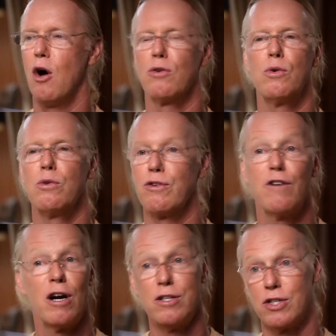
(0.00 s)
Aldred, was a
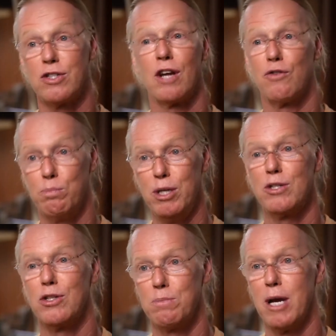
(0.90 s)
very successful
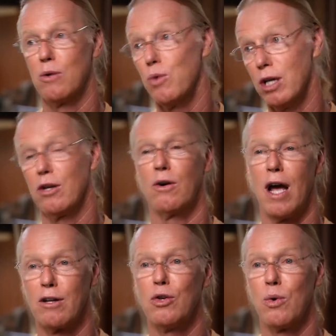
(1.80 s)
businessman, realtor
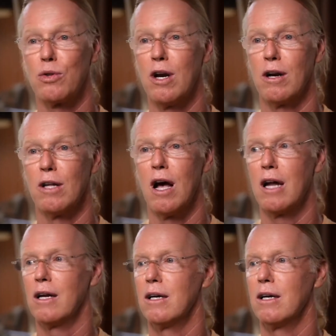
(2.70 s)
out of North Carolina.